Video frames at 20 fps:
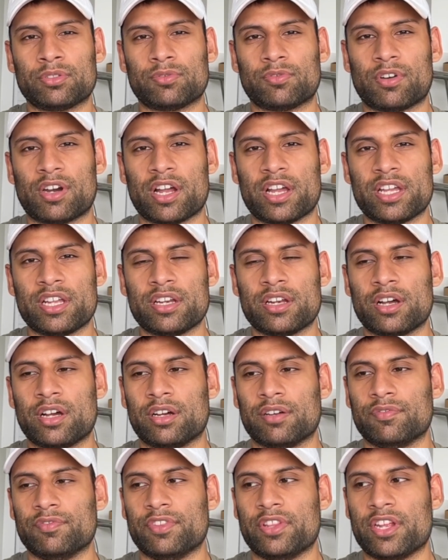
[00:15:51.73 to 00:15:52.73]
right?
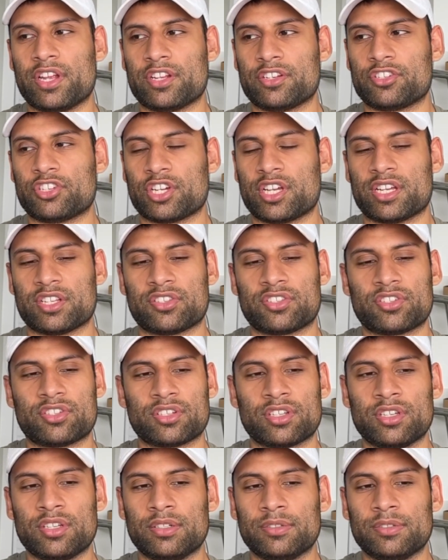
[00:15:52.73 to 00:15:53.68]
Of the just,